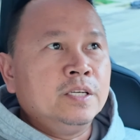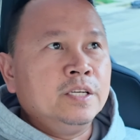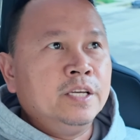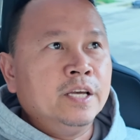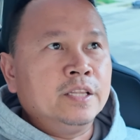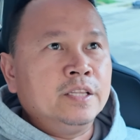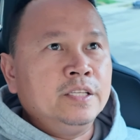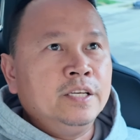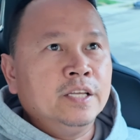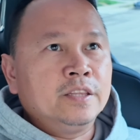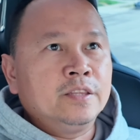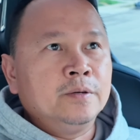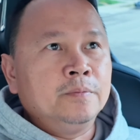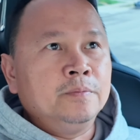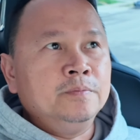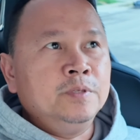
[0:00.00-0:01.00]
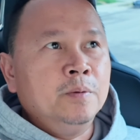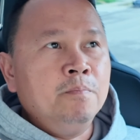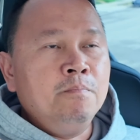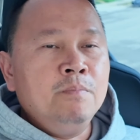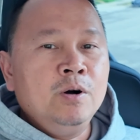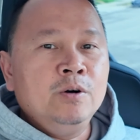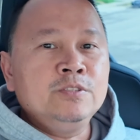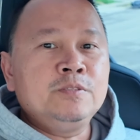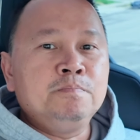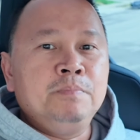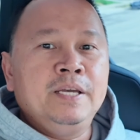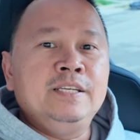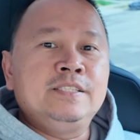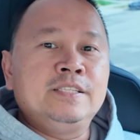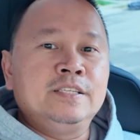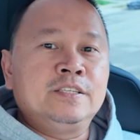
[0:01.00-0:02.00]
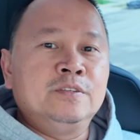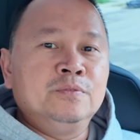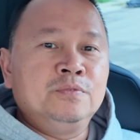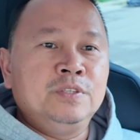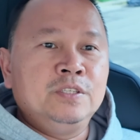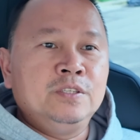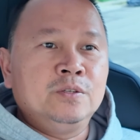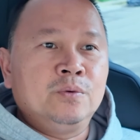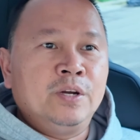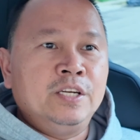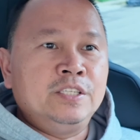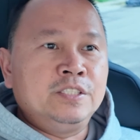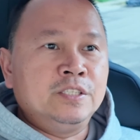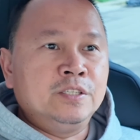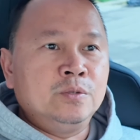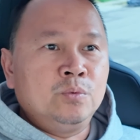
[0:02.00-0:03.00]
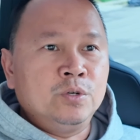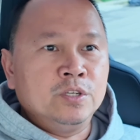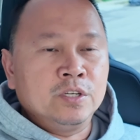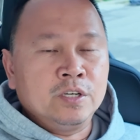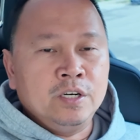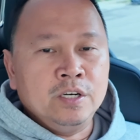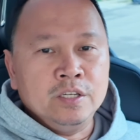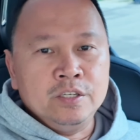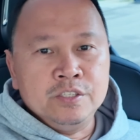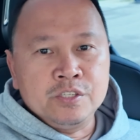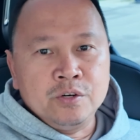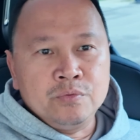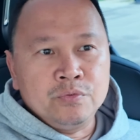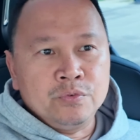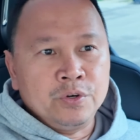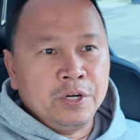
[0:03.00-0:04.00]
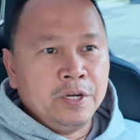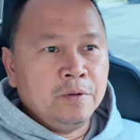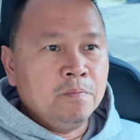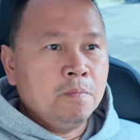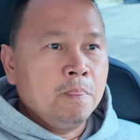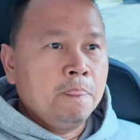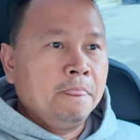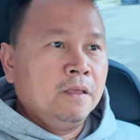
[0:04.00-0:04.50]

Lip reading: get the most basic configuration where the colors are free